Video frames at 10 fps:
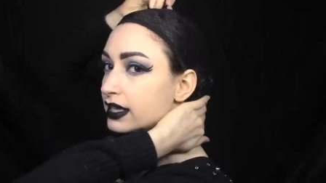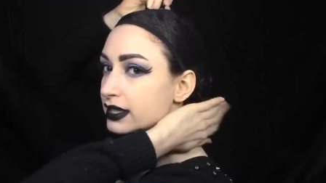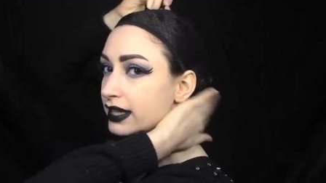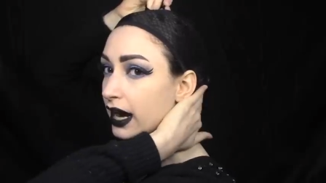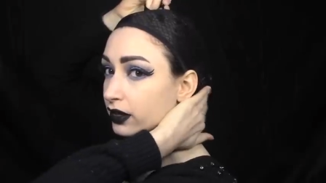
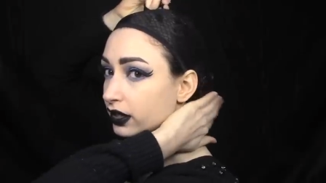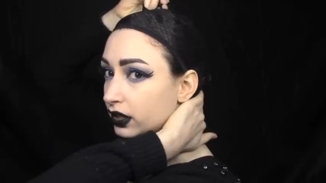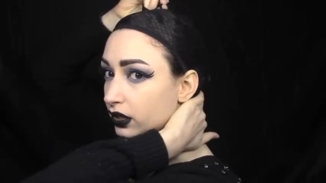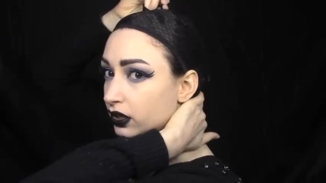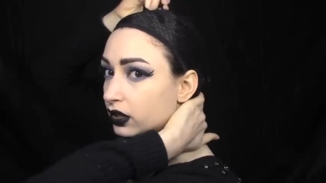is down
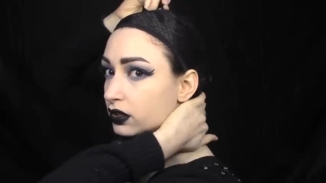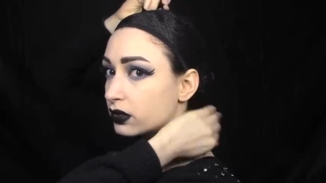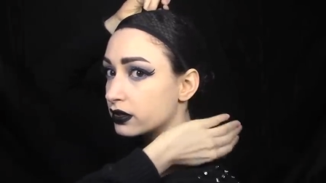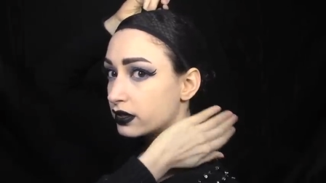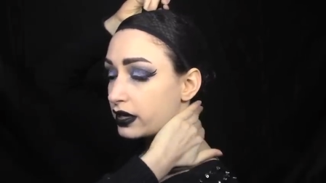here
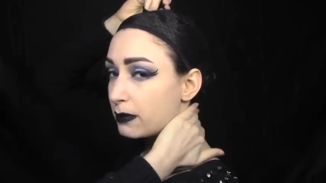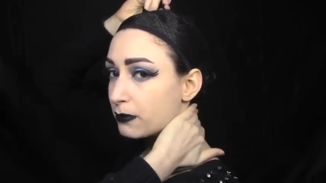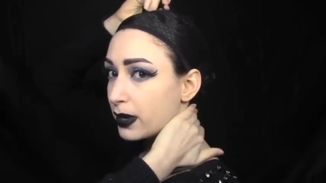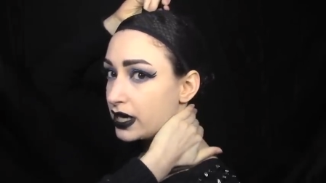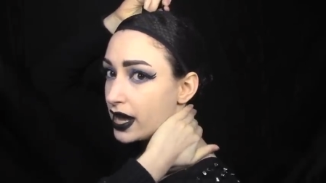towards the nape
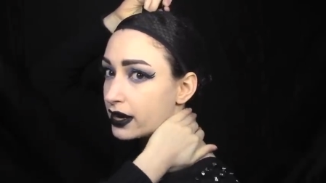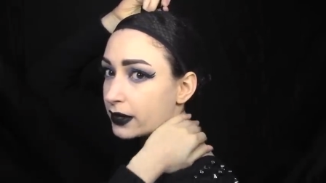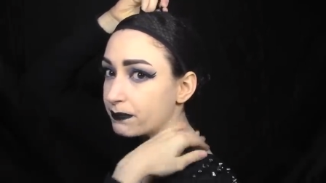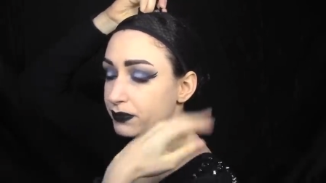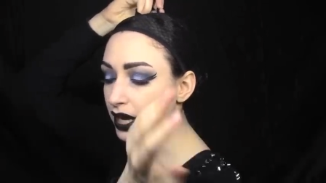of my neck.
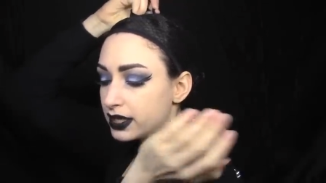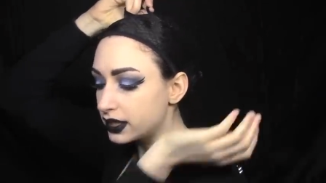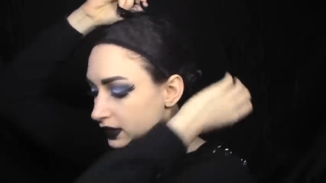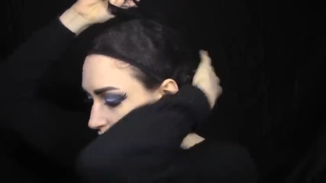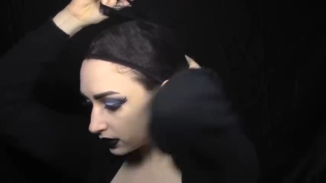I
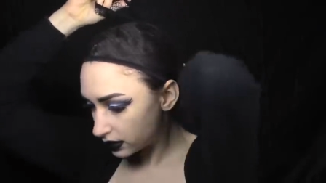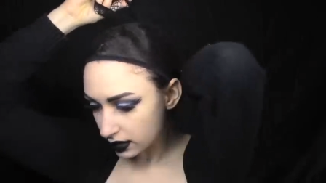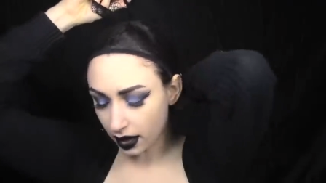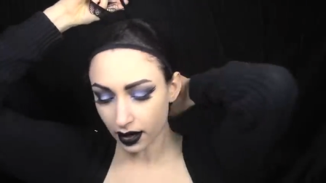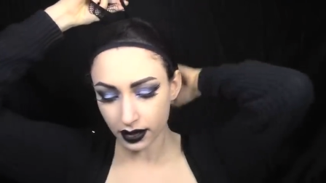did
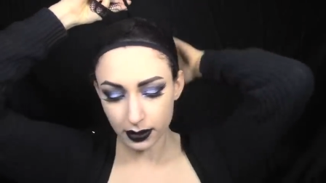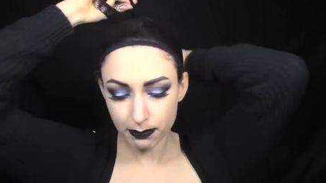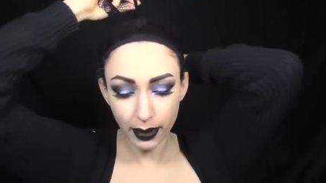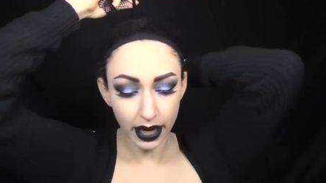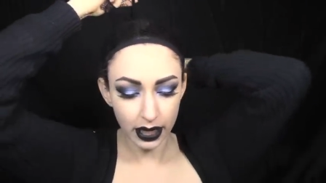this uh,
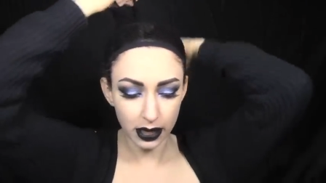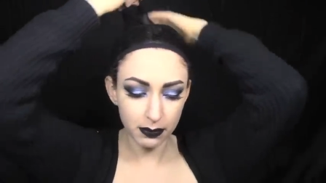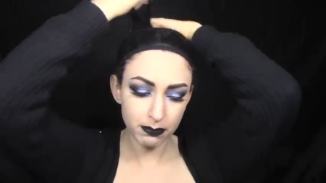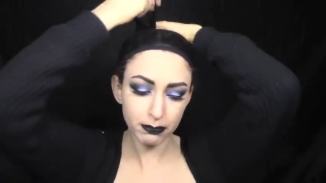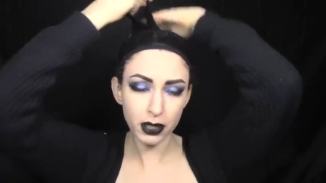in my
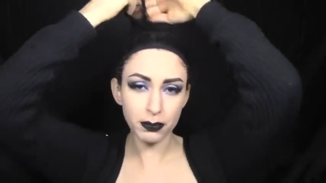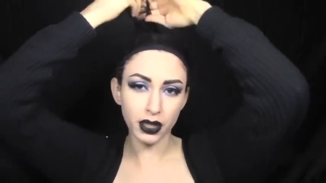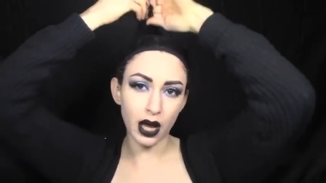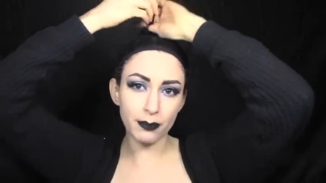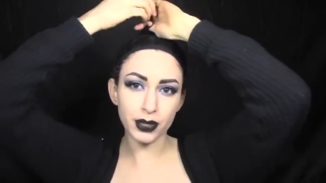purple
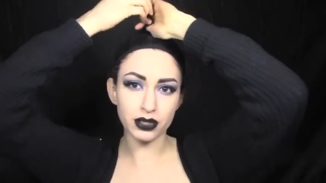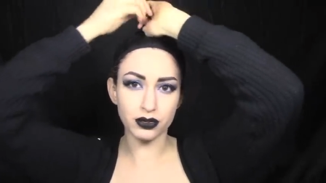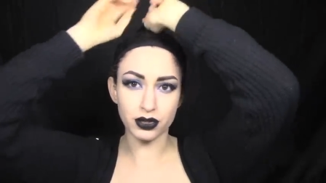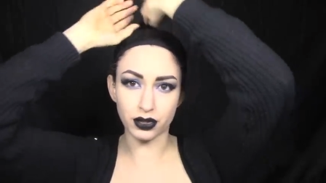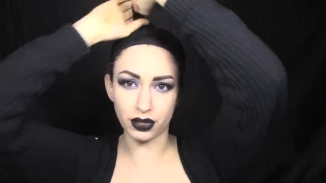ombre
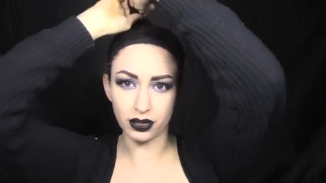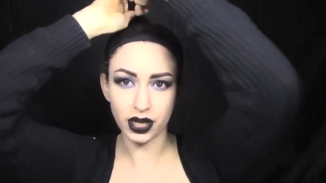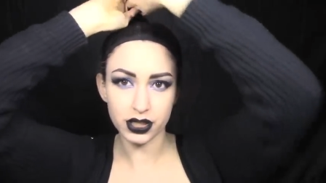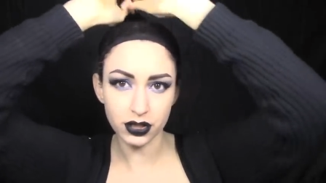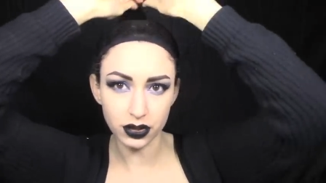tutorial.
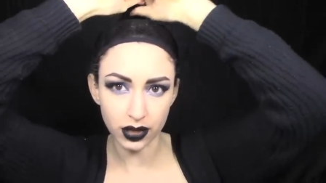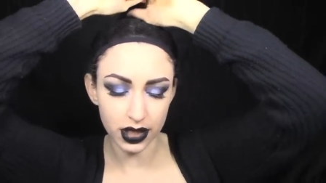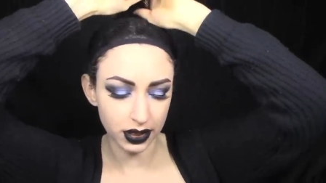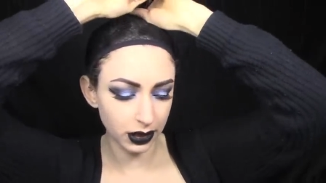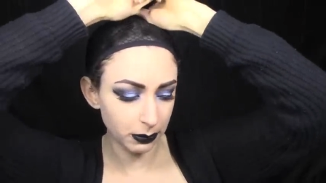I showed you
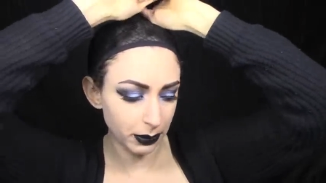guys a little